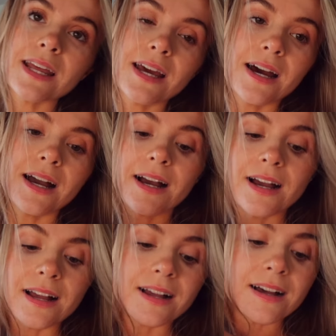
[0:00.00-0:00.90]
it
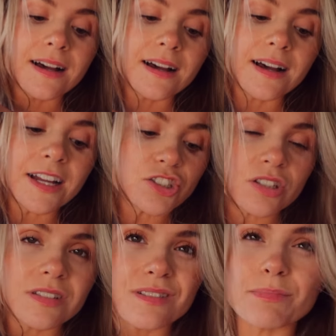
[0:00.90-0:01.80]
and
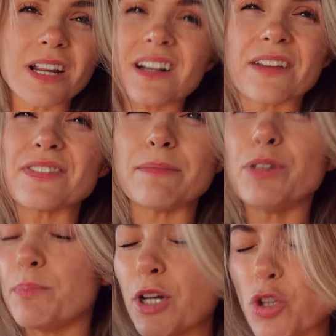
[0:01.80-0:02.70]
just make our life
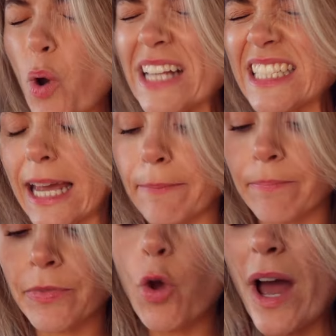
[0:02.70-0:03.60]
simple, because who has the time?
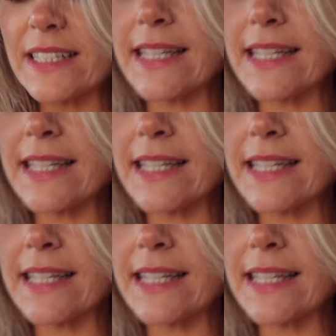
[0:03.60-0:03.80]
Who has the